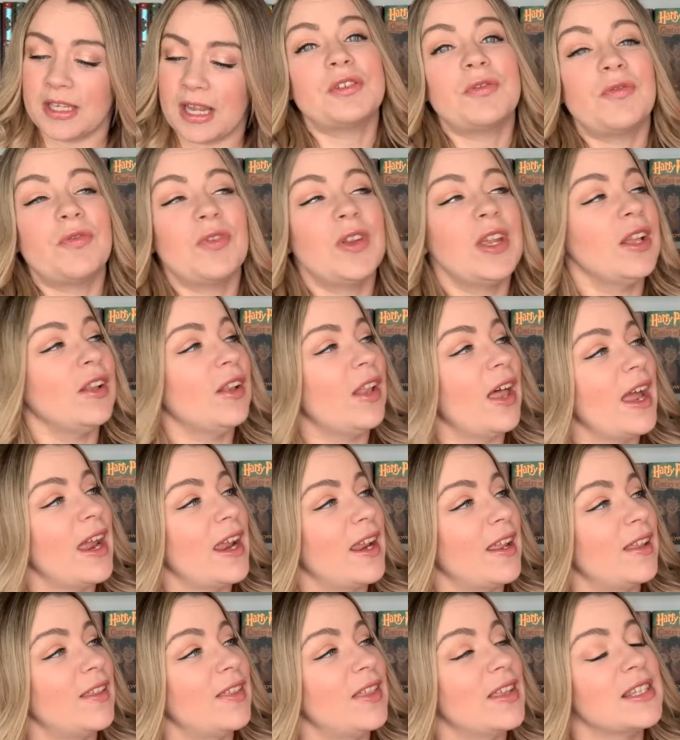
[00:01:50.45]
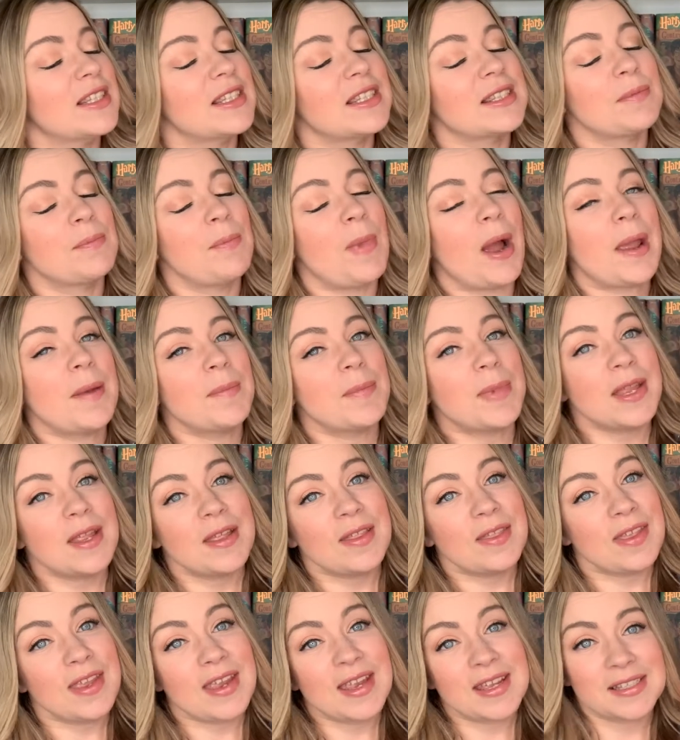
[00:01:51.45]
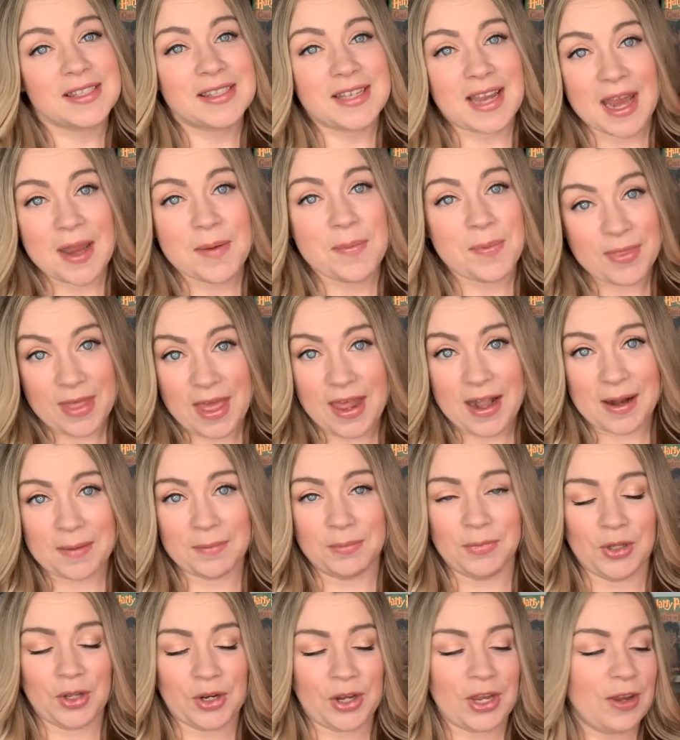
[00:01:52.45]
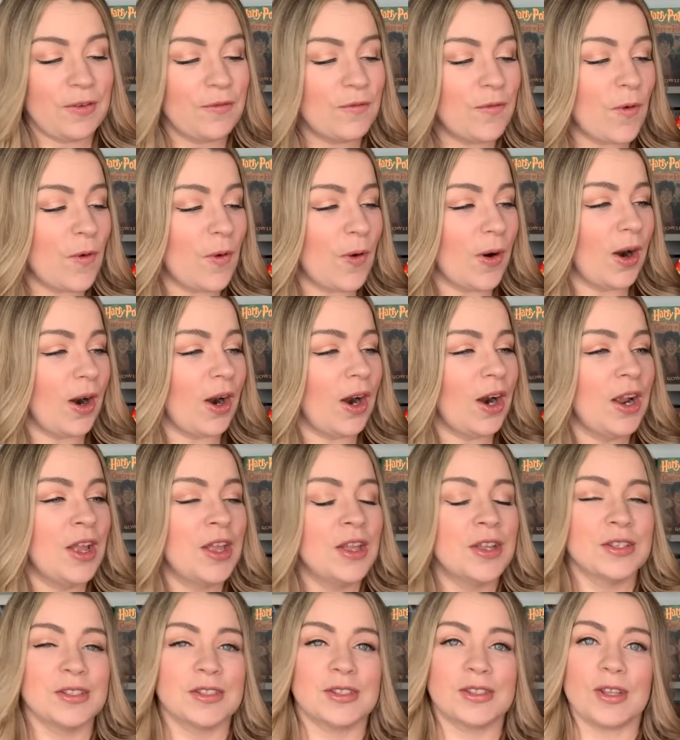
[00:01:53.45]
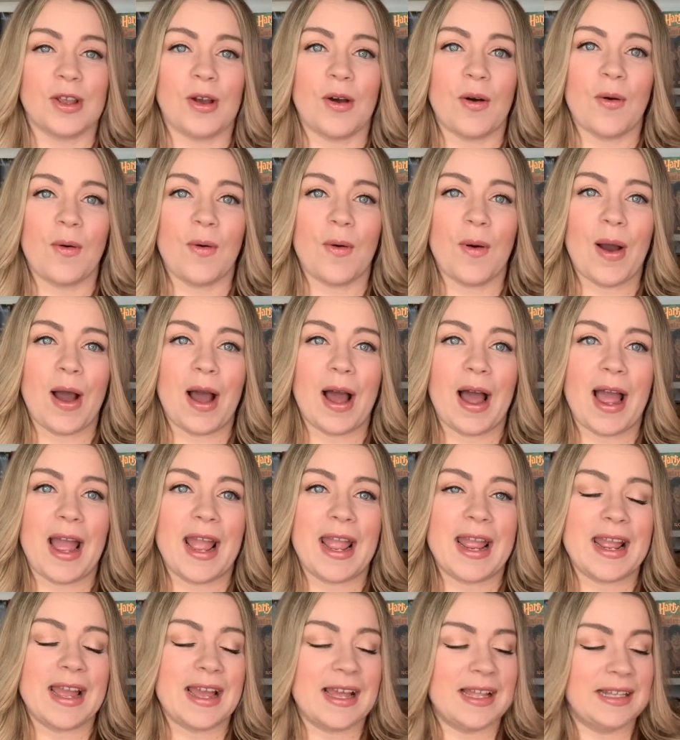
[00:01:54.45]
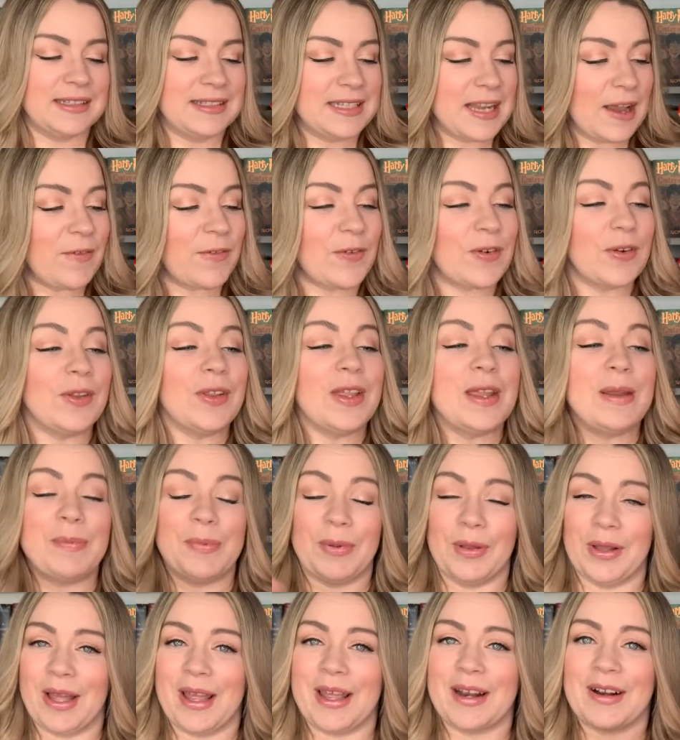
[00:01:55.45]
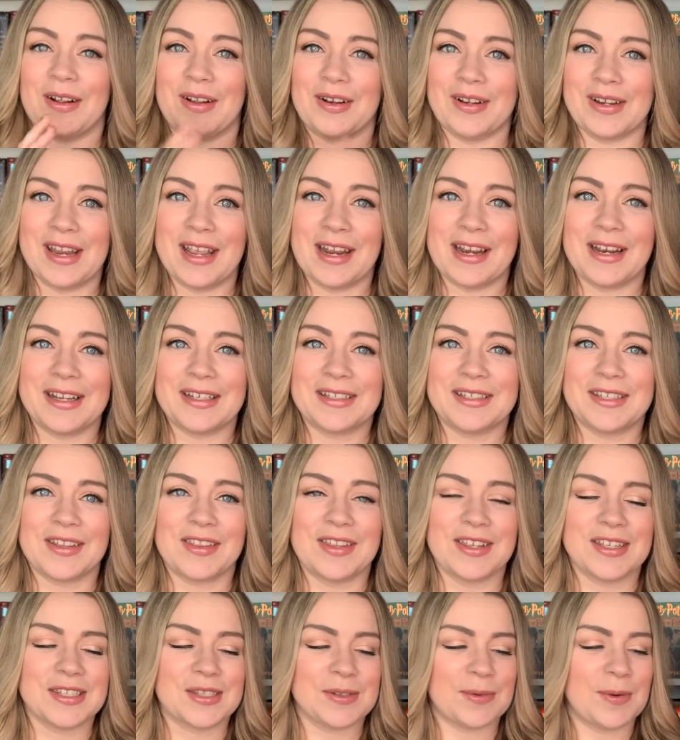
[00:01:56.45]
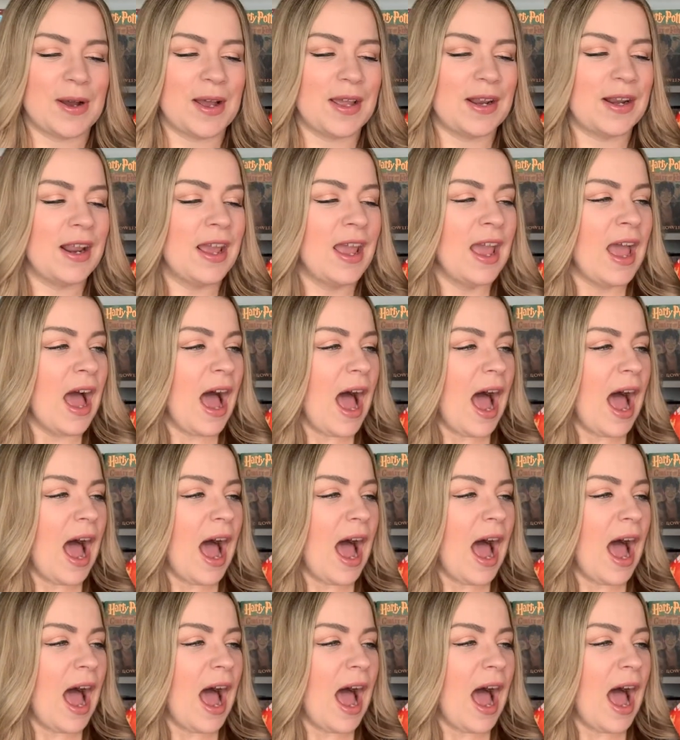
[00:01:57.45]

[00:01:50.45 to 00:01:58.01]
I feel like this might be the escape that I'm looking for, so I definitely plan on getting to this one.